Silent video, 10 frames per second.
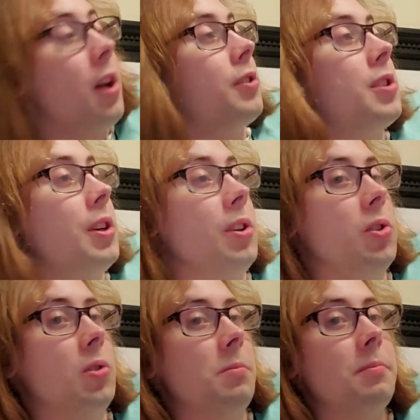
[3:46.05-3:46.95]

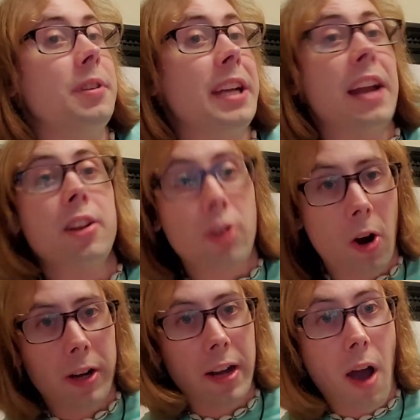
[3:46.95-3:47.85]
to get the
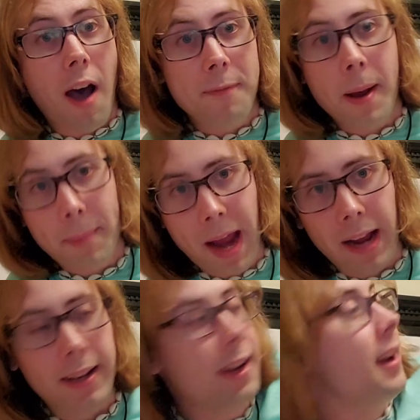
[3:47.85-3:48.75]
target off my
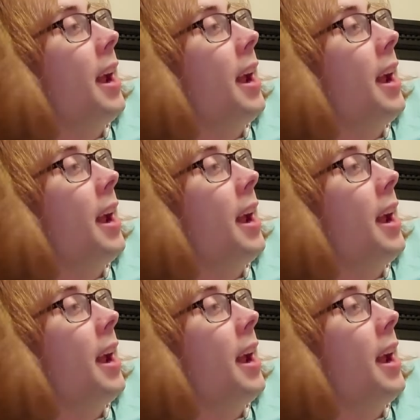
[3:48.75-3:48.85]
back.